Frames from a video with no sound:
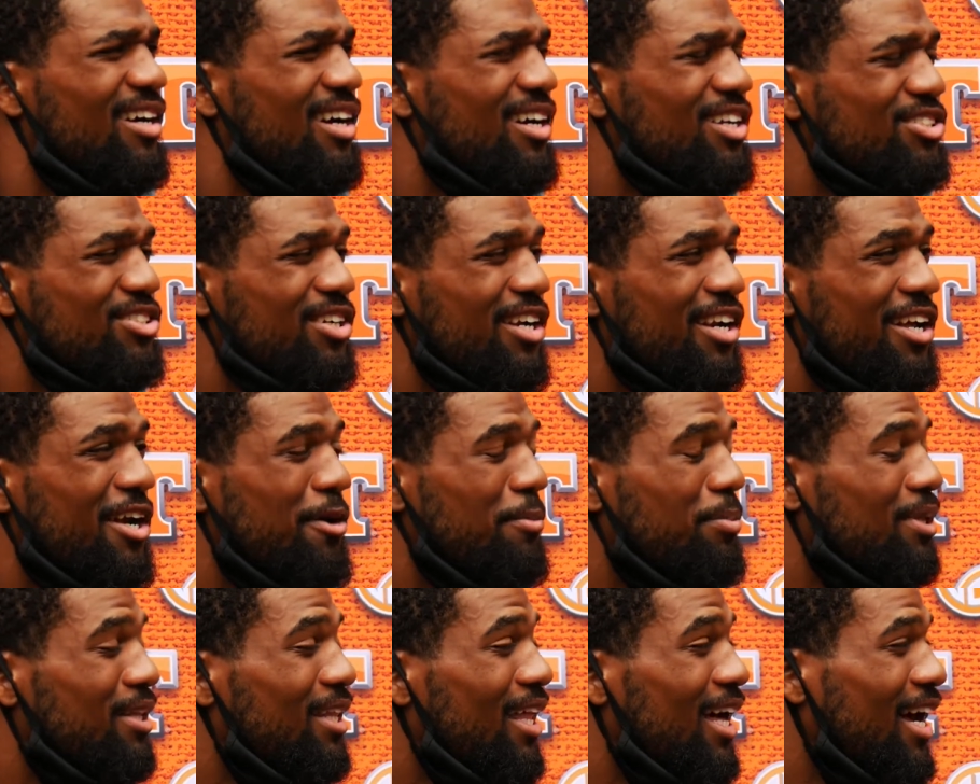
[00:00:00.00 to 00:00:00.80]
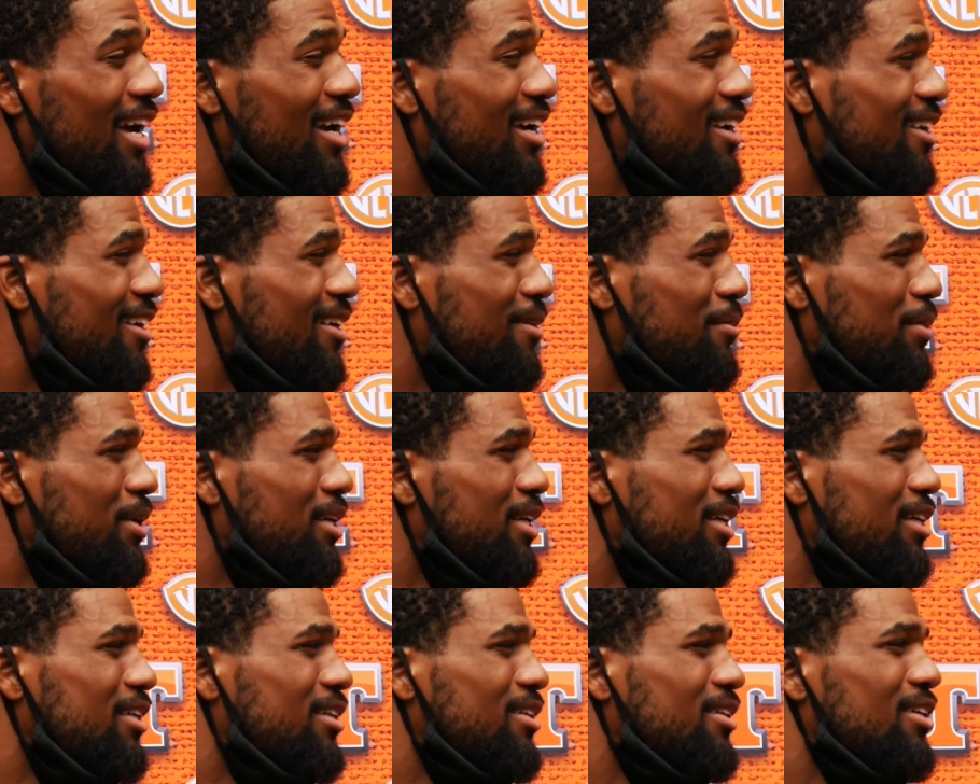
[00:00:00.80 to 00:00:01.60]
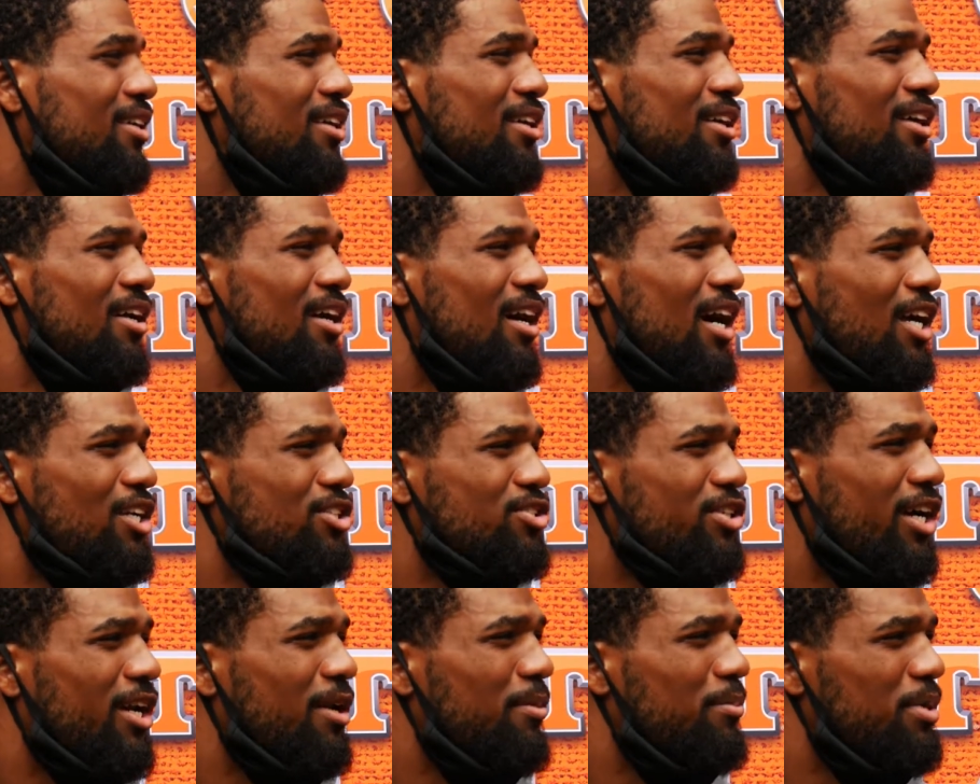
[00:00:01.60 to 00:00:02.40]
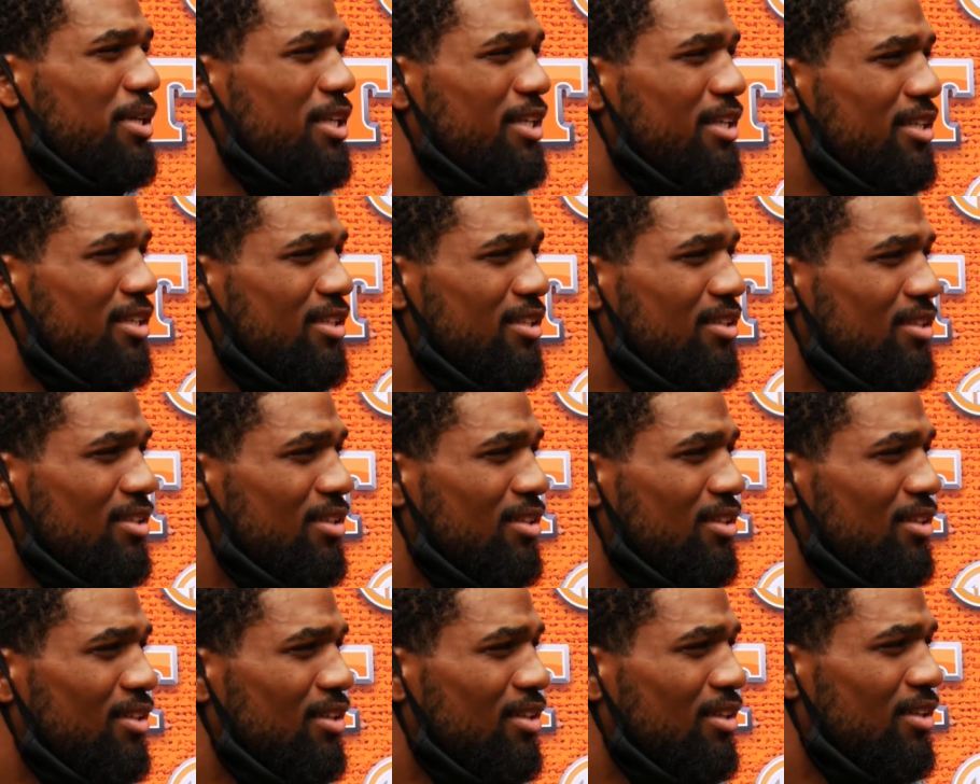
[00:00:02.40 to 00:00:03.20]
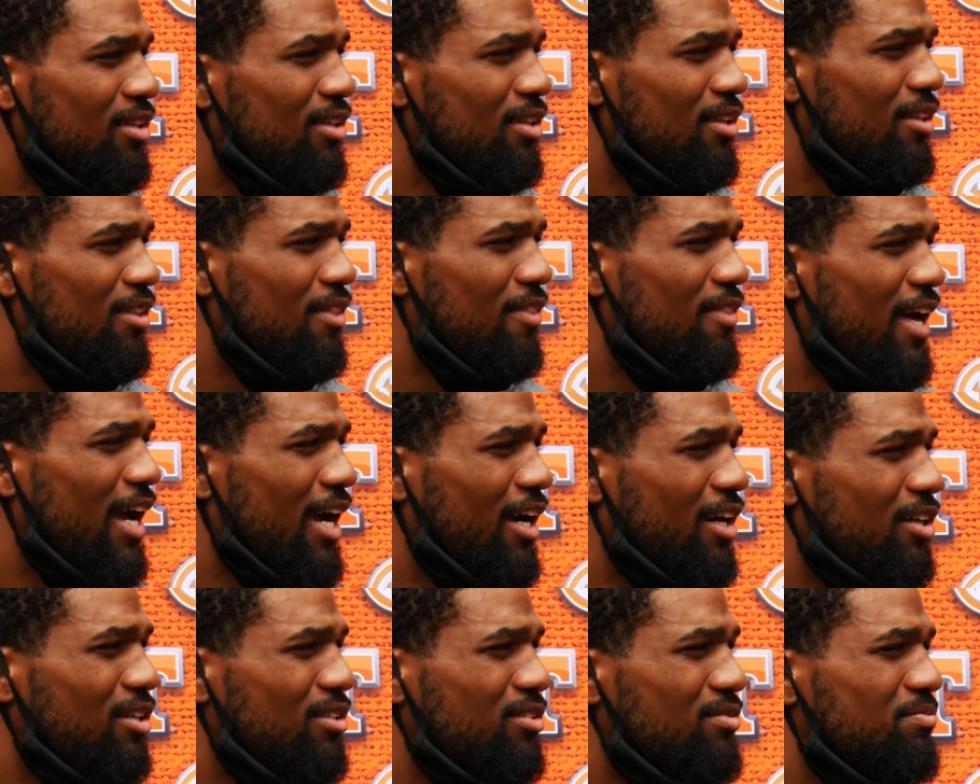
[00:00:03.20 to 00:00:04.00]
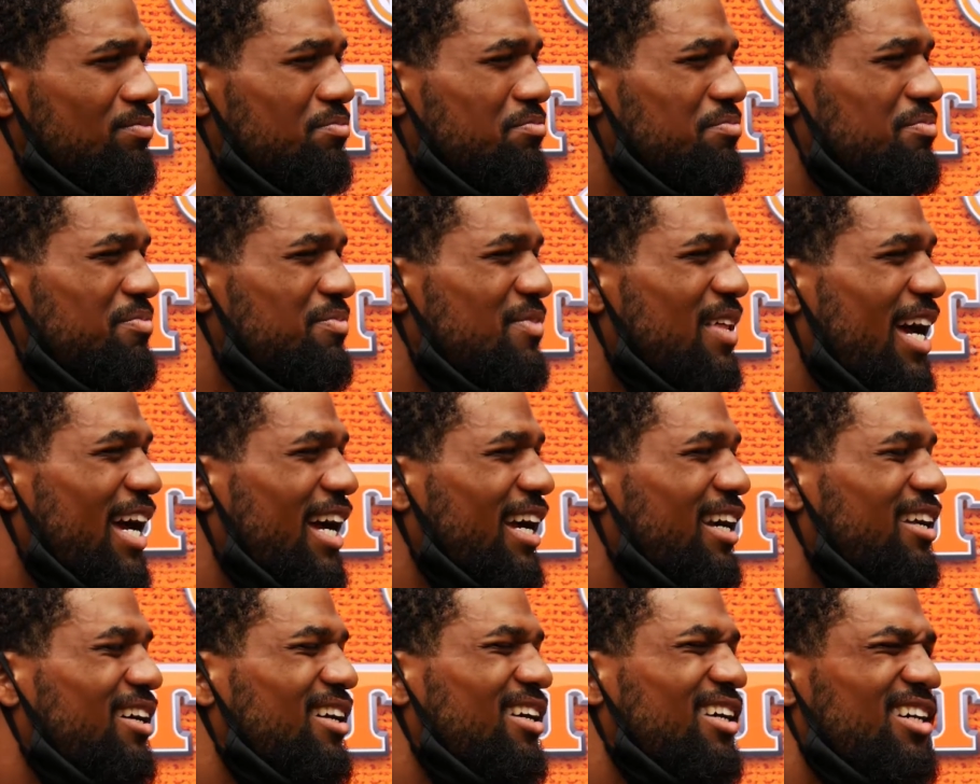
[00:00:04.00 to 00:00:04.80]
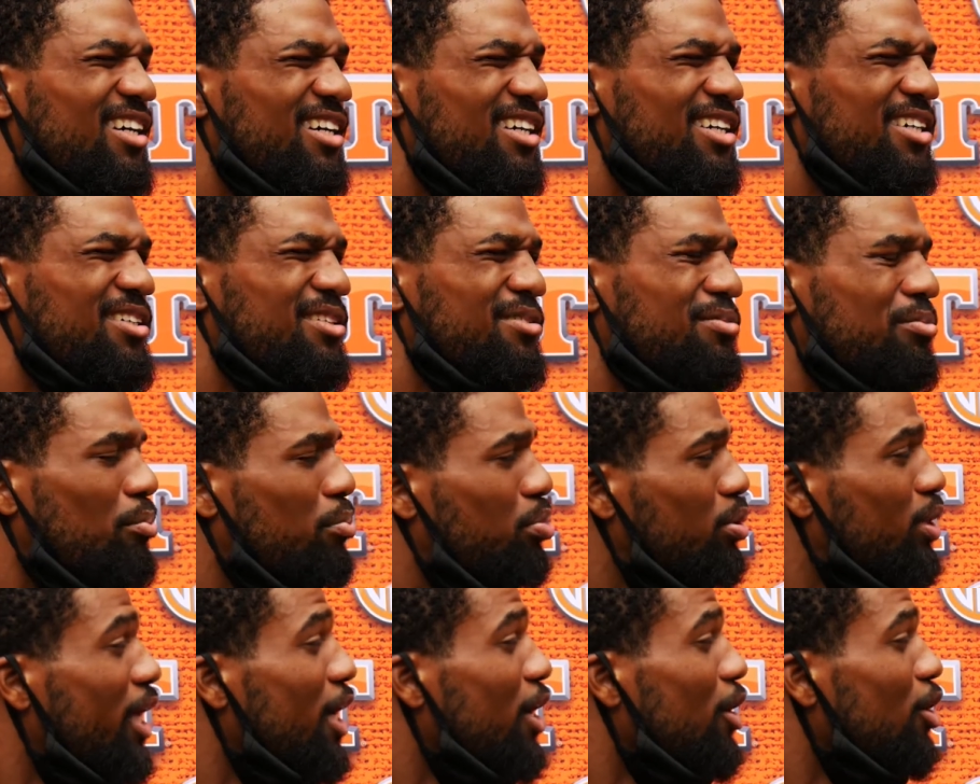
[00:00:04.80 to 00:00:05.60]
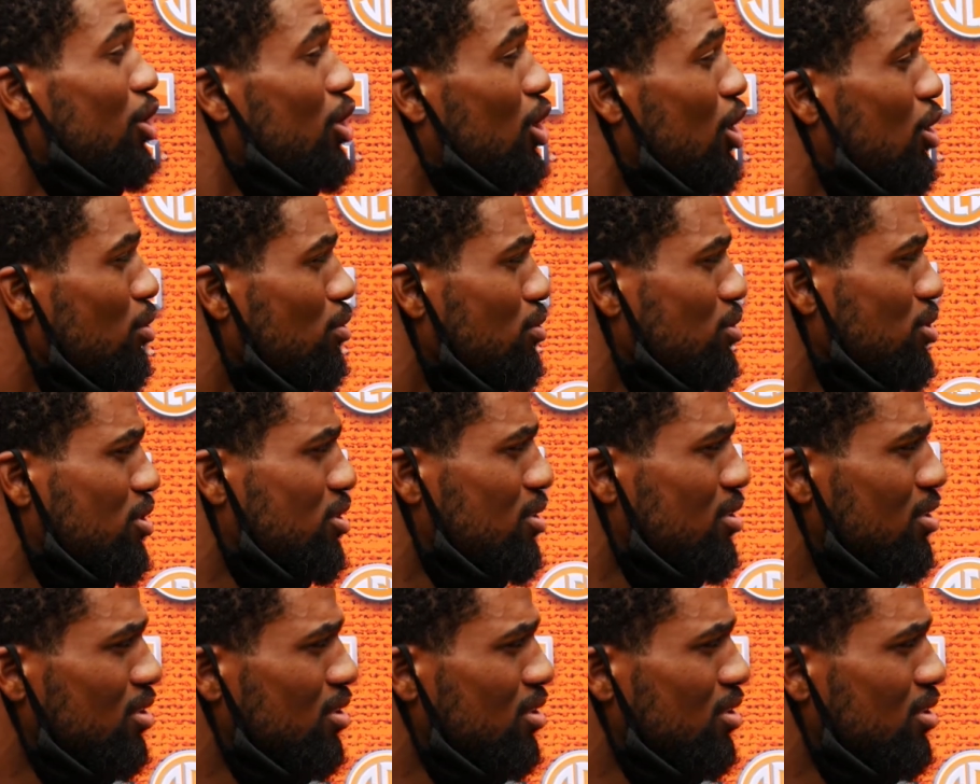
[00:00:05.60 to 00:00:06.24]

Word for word: I try to help a lot. I mean, I try to be that that uh, player coach.